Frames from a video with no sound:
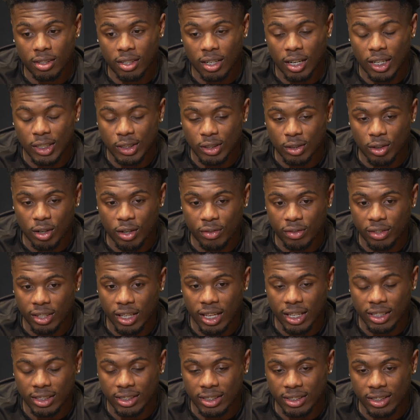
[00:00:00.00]
I feel
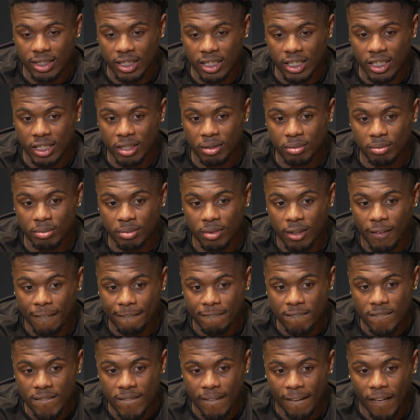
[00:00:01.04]
like the team,
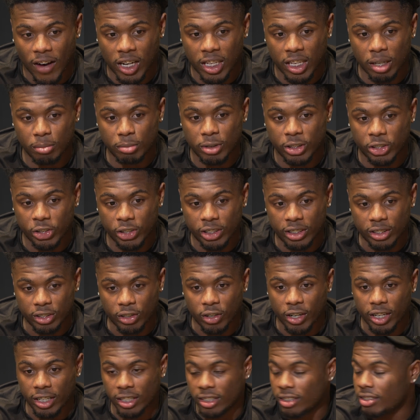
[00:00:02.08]
our chemistry is
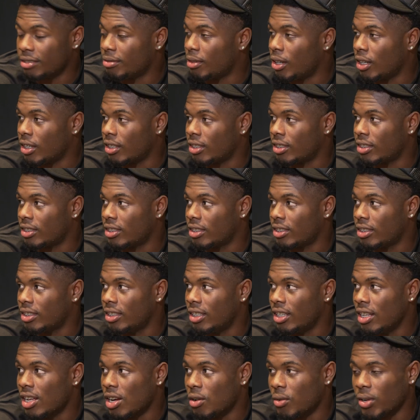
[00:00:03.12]
great, bro.
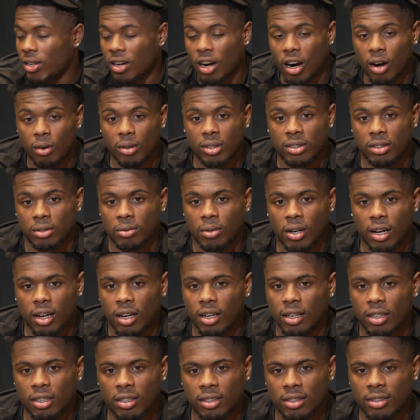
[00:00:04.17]
We always
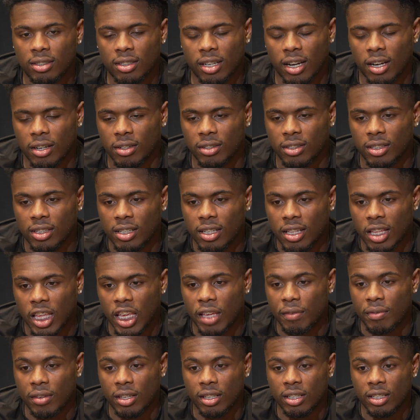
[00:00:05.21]
around.
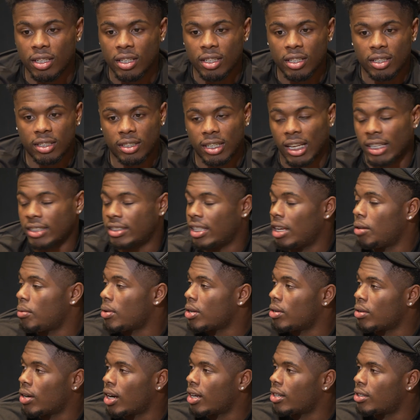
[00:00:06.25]
Even say we
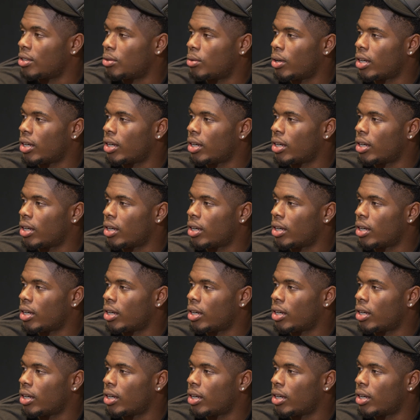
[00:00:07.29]
don't got no